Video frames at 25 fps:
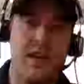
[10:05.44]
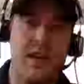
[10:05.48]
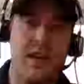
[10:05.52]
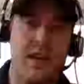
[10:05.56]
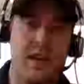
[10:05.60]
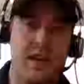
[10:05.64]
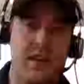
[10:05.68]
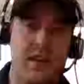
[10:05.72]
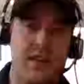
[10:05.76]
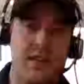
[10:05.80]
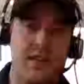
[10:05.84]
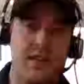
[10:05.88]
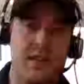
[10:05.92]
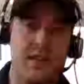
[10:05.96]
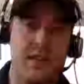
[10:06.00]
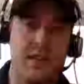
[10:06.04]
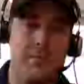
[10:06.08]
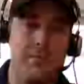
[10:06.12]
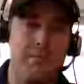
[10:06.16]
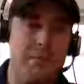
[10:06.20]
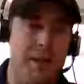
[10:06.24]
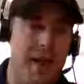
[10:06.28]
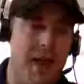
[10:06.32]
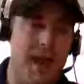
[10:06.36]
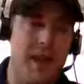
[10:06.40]
is
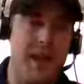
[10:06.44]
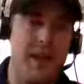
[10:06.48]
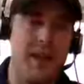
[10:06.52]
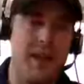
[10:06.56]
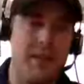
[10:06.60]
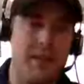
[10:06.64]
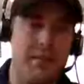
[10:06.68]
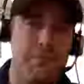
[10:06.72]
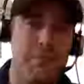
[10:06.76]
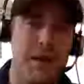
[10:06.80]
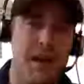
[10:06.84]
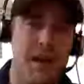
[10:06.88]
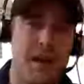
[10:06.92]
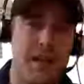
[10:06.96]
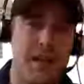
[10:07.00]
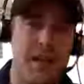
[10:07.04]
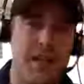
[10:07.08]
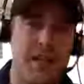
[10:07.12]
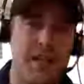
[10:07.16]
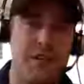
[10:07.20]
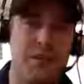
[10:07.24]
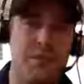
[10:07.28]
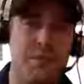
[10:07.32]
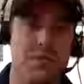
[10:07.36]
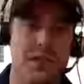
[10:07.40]
paying
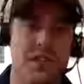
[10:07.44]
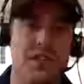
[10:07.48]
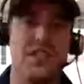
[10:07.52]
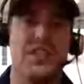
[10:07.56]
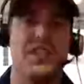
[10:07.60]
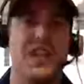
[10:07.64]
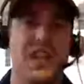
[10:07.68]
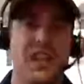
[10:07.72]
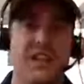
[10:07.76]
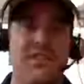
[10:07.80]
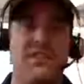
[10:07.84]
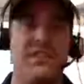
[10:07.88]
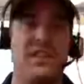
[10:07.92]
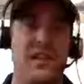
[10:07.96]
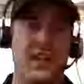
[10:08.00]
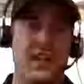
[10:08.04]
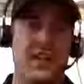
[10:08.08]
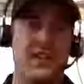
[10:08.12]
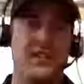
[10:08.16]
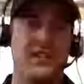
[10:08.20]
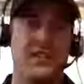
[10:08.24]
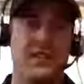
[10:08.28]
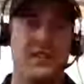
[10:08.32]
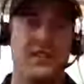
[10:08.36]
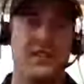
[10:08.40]
money to receive
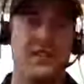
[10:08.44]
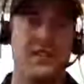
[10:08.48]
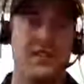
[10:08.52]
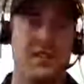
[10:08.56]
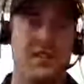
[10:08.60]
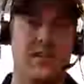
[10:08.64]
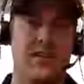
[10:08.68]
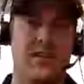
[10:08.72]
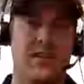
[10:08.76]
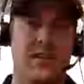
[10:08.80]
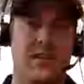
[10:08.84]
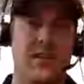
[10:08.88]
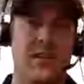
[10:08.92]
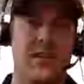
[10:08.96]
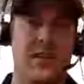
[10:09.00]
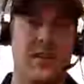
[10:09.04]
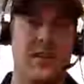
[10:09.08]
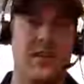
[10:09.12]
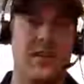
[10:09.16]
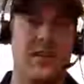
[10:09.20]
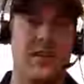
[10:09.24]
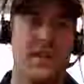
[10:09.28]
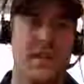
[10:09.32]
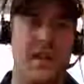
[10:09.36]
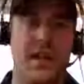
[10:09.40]
leads,
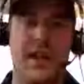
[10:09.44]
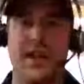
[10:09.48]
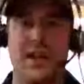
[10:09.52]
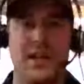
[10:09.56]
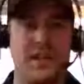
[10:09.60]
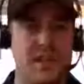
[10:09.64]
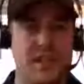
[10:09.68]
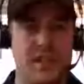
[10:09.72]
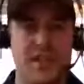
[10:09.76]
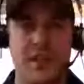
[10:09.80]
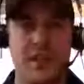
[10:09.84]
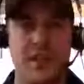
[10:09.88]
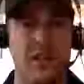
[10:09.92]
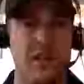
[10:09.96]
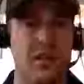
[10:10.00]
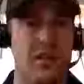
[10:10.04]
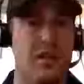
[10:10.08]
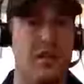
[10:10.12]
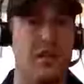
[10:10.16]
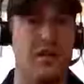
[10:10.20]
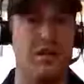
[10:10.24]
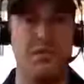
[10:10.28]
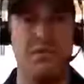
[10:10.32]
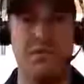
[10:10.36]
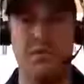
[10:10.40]
like in
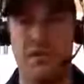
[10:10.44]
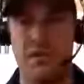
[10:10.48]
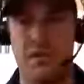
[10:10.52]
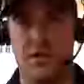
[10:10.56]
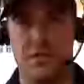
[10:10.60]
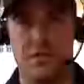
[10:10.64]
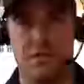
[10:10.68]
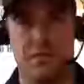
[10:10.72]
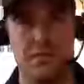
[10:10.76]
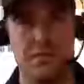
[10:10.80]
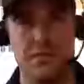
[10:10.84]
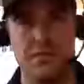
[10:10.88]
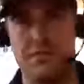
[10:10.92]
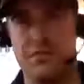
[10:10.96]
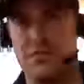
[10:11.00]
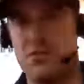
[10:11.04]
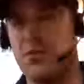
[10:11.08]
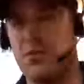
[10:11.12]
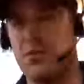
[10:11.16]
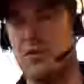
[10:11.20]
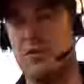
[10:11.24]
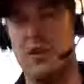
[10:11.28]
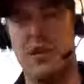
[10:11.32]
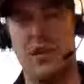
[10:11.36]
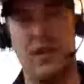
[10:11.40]
Zillow or
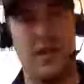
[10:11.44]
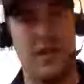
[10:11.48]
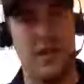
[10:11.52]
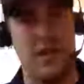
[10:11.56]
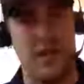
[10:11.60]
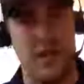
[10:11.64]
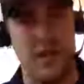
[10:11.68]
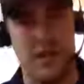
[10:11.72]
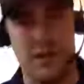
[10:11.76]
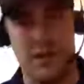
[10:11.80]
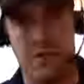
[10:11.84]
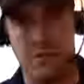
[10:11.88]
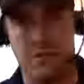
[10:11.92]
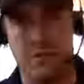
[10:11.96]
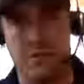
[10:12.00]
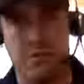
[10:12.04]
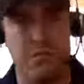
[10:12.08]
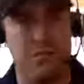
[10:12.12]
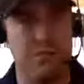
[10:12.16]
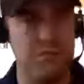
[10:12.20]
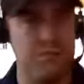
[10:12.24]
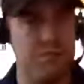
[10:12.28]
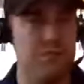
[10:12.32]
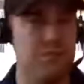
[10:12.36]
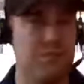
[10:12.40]
Trulia,
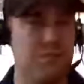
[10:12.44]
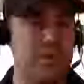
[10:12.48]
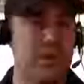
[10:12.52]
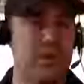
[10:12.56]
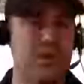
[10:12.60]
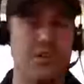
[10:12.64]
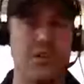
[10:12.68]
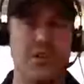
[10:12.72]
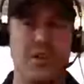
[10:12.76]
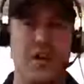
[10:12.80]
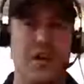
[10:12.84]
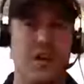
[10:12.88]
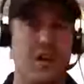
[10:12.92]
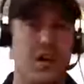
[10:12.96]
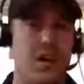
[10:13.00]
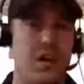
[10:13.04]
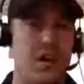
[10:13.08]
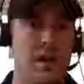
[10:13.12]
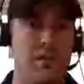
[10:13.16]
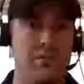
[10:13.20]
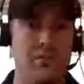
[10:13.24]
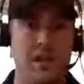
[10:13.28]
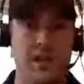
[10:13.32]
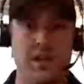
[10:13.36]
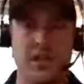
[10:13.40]

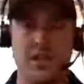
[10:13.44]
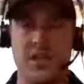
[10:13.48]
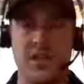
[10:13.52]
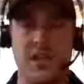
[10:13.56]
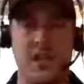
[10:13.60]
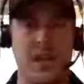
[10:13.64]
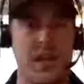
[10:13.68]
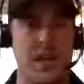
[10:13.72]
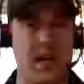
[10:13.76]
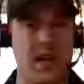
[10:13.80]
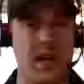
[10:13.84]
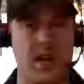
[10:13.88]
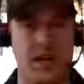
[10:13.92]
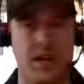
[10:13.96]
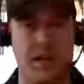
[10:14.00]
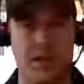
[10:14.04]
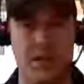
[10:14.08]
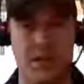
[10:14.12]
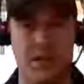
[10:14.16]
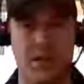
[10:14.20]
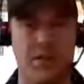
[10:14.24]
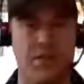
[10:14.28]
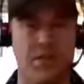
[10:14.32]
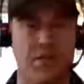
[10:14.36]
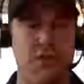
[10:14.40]
Realtor.com.ca,
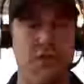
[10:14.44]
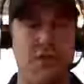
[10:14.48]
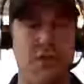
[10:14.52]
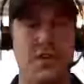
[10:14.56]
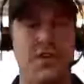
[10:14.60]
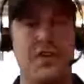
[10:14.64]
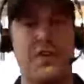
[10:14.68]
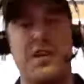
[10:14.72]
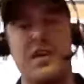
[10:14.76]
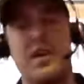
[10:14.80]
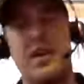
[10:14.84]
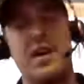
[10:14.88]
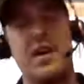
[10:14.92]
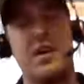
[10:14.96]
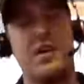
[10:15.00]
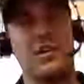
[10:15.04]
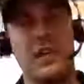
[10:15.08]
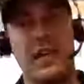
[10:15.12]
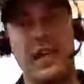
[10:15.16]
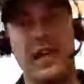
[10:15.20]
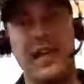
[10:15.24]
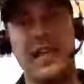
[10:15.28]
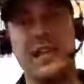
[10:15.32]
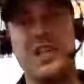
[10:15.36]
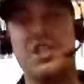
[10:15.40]
so forth.
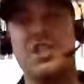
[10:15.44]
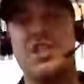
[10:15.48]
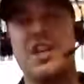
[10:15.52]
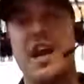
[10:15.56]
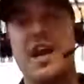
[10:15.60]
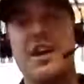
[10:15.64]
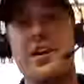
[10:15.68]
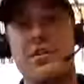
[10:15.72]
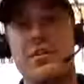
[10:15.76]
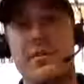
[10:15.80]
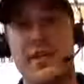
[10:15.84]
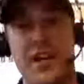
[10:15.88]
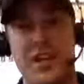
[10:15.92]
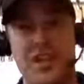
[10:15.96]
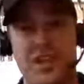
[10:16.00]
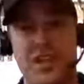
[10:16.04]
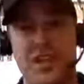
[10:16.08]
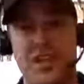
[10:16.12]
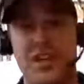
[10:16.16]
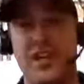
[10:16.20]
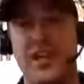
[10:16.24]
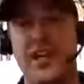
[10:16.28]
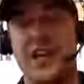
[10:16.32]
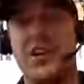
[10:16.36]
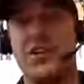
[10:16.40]
Lead
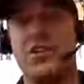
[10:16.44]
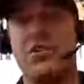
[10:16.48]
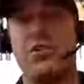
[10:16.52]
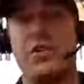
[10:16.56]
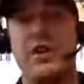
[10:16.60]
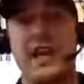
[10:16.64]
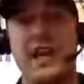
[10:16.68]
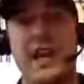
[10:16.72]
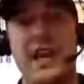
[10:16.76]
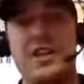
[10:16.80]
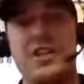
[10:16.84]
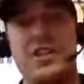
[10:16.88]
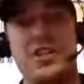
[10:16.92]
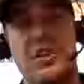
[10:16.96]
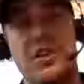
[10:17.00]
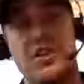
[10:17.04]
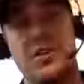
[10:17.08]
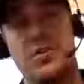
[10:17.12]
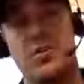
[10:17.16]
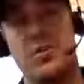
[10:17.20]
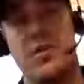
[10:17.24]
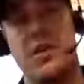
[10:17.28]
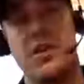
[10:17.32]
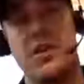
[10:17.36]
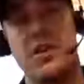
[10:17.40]
generation, lead creation
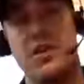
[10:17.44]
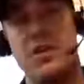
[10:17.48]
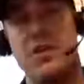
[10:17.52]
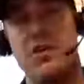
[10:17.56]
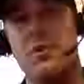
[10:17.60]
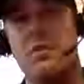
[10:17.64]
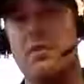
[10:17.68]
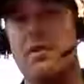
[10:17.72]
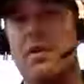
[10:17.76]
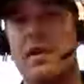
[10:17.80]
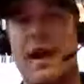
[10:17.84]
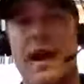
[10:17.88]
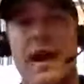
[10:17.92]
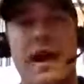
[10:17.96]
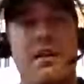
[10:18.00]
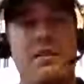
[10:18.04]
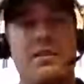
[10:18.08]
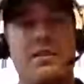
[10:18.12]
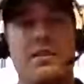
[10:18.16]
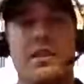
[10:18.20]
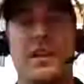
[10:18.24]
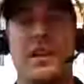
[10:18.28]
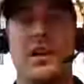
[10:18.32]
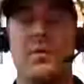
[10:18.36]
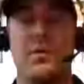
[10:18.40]
is where you are
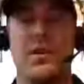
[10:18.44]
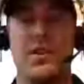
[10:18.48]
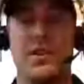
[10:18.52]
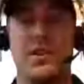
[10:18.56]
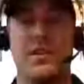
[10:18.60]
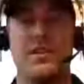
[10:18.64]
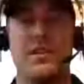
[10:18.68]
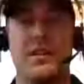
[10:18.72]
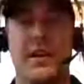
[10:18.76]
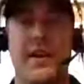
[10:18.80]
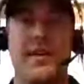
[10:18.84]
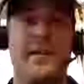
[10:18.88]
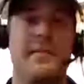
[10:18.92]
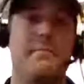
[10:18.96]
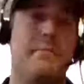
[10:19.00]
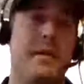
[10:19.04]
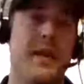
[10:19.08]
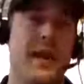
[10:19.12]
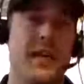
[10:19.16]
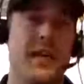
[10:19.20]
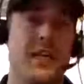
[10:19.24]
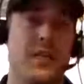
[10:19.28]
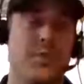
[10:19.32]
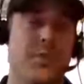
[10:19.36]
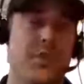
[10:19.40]
out there with your
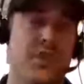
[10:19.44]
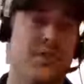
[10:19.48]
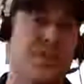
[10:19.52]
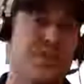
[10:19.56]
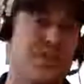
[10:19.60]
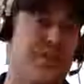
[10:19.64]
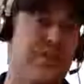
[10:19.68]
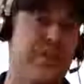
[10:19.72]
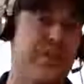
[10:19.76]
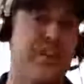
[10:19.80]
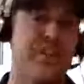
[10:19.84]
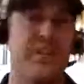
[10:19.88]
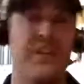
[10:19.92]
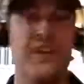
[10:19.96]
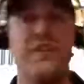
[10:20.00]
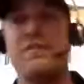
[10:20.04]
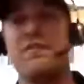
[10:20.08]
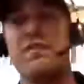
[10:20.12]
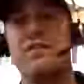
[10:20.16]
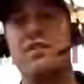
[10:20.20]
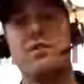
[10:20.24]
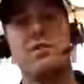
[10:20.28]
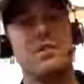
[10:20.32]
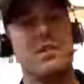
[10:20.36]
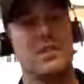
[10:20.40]
database, with your sphere of
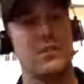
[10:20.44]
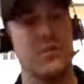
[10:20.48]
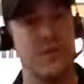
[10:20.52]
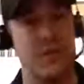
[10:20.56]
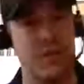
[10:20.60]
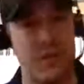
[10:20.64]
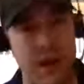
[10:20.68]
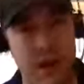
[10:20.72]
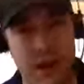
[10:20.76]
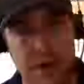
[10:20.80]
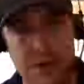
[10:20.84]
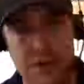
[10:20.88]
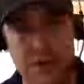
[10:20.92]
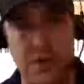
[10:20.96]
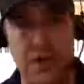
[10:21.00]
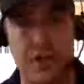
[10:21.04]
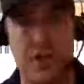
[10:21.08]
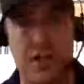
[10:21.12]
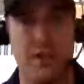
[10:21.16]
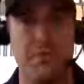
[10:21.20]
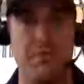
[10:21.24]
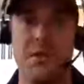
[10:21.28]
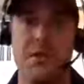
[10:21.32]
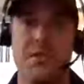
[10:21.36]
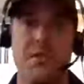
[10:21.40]
influence, when you're out in your
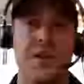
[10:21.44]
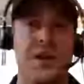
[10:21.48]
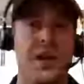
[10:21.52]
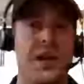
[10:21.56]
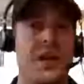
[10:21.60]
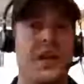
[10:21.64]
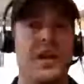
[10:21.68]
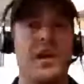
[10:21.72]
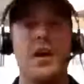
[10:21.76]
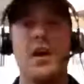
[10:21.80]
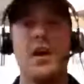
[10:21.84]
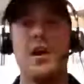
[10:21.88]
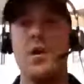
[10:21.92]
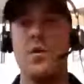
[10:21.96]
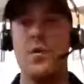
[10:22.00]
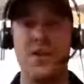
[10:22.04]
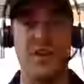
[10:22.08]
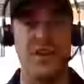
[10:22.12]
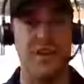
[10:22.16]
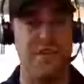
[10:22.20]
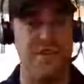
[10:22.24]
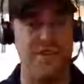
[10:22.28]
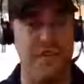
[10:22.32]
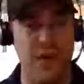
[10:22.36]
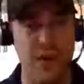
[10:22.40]
community,
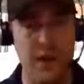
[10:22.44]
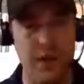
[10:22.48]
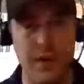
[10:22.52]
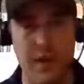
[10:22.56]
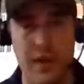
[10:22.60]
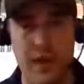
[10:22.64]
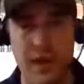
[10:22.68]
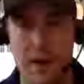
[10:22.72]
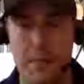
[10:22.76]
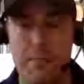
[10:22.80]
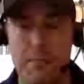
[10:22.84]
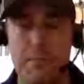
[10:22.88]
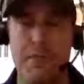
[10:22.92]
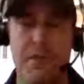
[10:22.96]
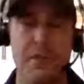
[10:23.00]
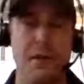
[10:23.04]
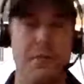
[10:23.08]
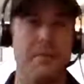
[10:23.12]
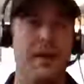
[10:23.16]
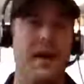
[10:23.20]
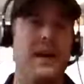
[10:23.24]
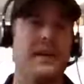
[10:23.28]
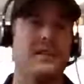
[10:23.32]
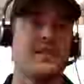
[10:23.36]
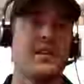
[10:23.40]
when you're following up with your
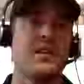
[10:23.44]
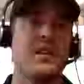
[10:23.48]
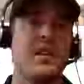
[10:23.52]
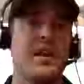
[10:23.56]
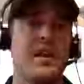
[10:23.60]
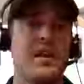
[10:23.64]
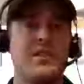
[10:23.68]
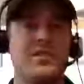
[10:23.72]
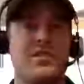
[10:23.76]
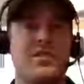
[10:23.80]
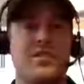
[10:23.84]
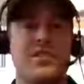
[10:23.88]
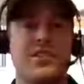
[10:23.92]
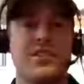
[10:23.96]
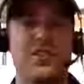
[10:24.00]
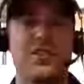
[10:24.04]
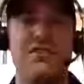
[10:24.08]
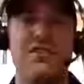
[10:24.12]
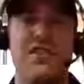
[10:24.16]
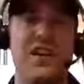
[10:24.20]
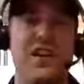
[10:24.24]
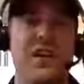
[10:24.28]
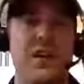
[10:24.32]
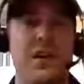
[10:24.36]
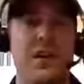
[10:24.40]
past clients in your
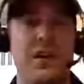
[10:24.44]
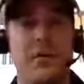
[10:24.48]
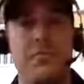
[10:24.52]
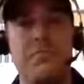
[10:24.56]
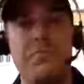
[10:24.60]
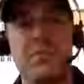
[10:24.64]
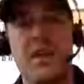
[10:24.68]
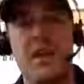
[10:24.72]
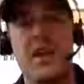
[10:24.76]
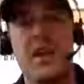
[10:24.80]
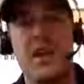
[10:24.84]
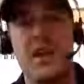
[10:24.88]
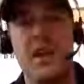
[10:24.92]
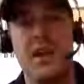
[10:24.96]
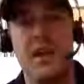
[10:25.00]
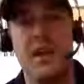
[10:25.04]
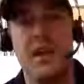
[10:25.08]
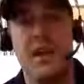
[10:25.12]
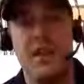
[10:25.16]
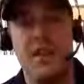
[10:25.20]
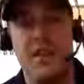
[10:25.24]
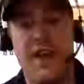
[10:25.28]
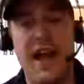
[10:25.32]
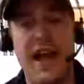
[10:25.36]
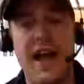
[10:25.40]
sphere.
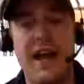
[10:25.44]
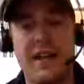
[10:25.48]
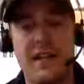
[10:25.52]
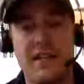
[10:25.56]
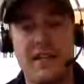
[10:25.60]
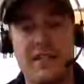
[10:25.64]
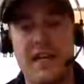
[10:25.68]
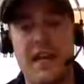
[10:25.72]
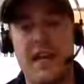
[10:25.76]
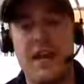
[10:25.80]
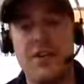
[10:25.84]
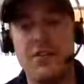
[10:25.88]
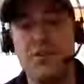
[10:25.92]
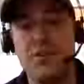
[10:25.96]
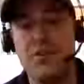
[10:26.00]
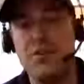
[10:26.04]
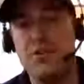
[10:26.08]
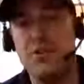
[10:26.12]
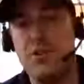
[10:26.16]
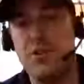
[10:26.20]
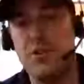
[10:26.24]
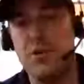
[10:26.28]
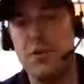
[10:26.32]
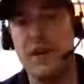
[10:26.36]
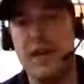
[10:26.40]
That is how
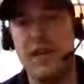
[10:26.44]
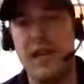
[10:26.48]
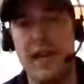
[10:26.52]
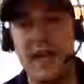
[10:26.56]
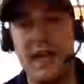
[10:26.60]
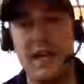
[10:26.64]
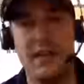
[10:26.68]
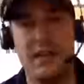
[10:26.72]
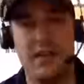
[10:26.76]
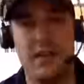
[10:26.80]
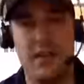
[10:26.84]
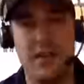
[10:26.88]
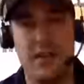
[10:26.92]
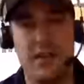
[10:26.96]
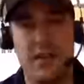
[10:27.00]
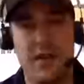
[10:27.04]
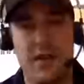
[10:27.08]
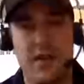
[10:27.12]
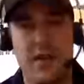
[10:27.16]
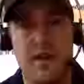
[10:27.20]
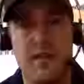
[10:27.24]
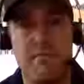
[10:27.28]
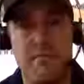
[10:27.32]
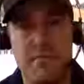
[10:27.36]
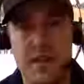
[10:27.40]
you create
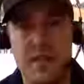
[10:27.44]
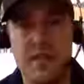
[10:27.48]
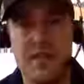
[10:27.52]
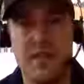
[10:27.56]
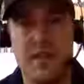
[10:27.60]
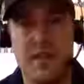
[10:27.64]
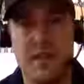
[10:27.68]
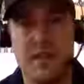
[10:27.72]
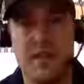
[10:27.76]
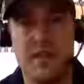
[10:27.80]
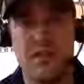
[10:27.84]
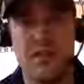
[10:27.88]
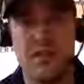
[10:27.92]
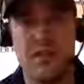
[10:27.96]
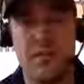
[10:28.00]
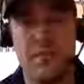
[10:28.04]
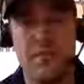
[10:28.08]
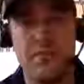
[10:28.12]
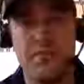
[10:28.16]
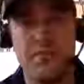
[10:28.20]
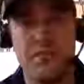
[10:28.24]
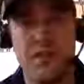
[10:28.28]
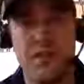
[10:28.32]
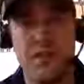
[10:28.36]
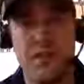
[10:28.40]
business.
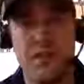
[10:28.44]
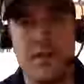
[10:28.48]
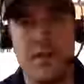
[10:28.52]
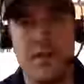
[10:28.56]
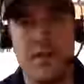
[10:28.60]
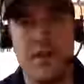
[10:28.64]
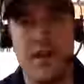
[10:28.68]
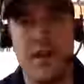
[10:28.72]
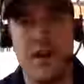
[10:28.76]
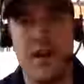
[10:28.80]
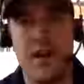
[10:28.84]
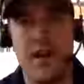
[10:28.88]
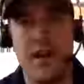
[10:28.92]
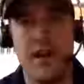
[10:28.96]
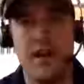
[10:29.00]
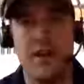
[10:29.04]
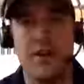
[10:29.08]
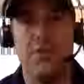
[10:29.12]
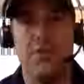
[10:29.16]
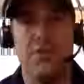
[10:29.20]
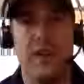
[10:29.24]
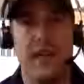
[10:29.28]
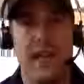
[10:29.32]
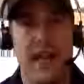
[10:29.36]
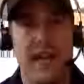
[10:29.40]
All right,
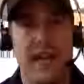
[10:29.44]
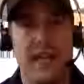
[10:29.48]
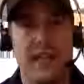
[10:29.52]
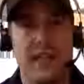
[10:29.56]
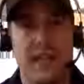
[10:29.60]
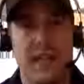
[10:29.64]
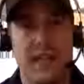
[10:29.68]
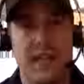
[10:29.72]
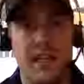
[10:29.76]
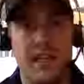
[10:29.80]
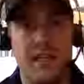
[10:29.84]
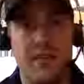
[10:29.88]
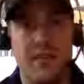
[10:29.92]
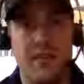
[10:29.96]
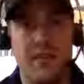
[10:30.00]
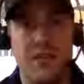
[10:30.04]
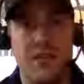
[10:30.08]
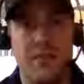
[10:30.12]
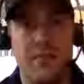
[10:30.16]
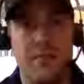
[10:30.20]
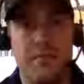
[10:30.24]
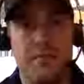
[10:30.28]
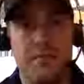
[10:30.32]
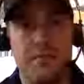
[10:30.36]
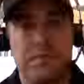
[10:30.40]
and create
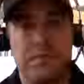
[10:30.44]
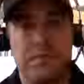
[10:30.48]
leads.